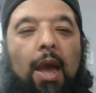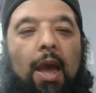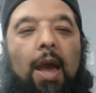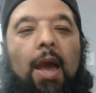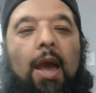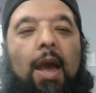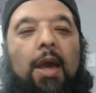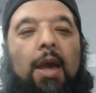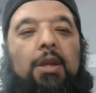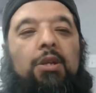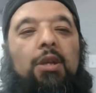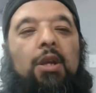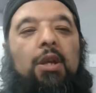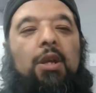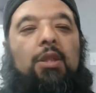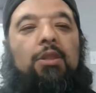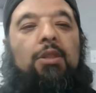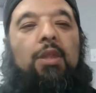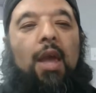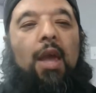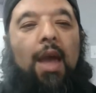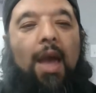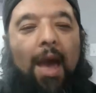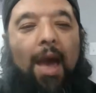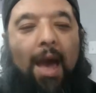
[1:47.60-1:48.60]
And
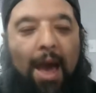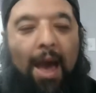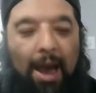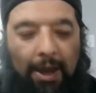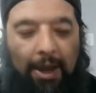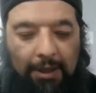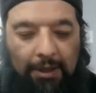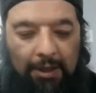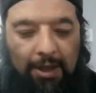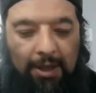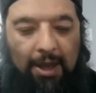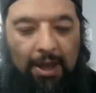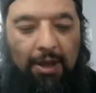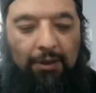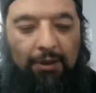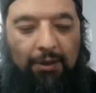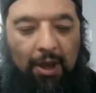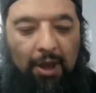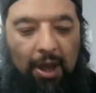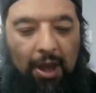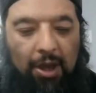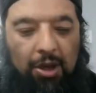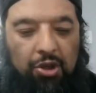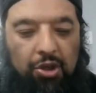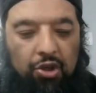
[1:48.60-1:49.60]
they act as
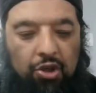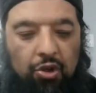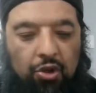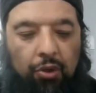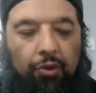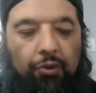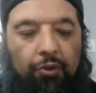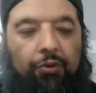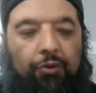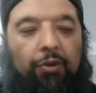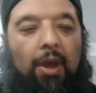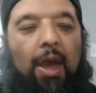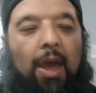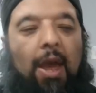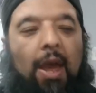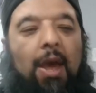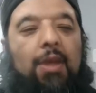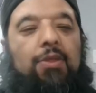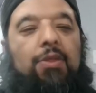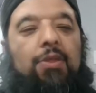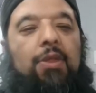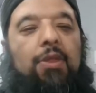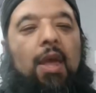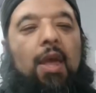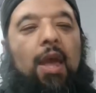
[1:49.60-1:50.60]
angels,
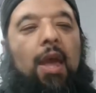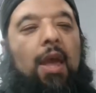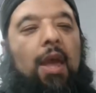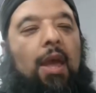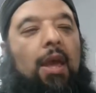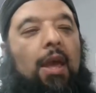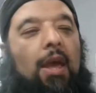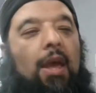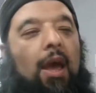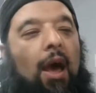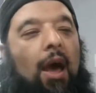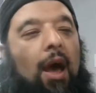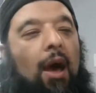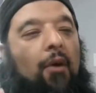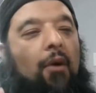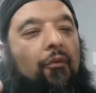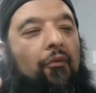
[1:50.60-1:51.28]
and they